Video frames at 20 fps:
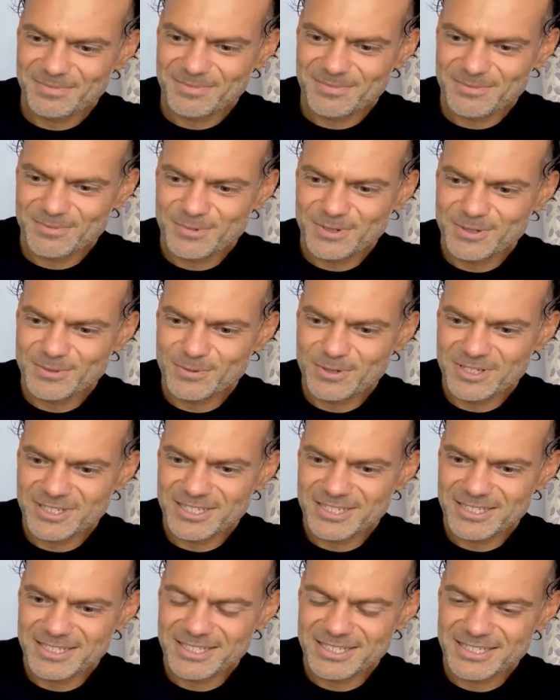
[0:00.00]
Wouldn't want it
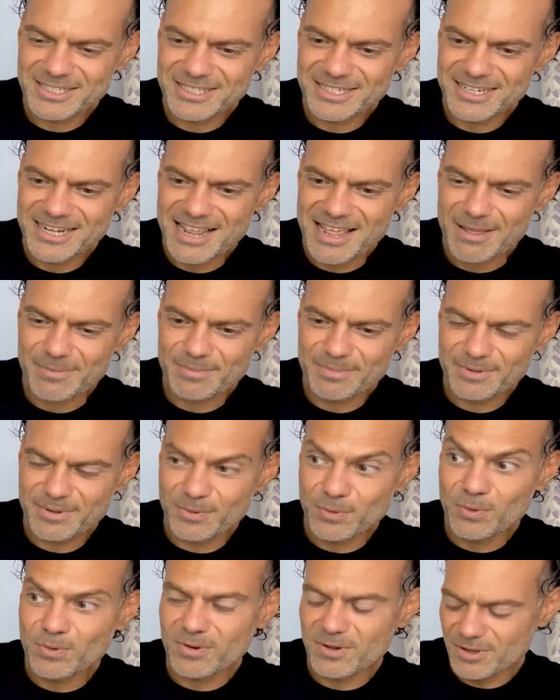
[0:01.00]
to snap.
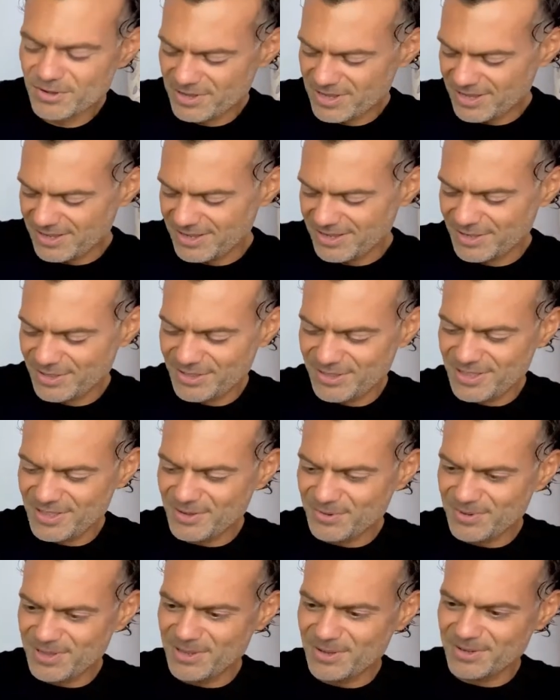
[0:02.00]
Oh, okay. I
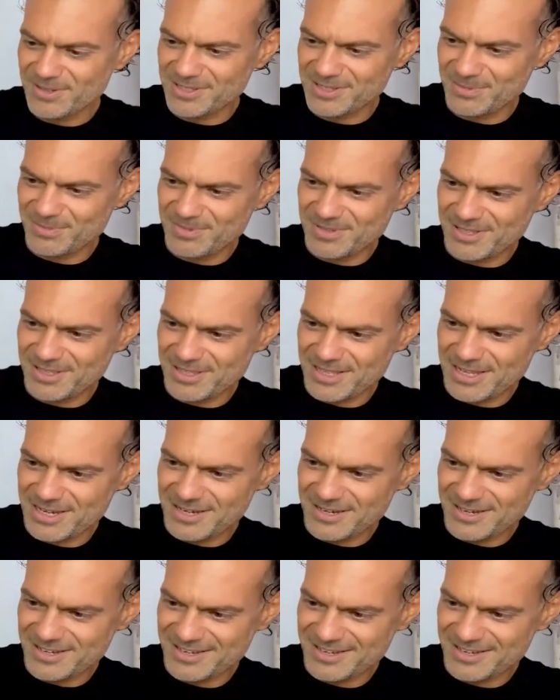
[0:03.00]
think we got something then.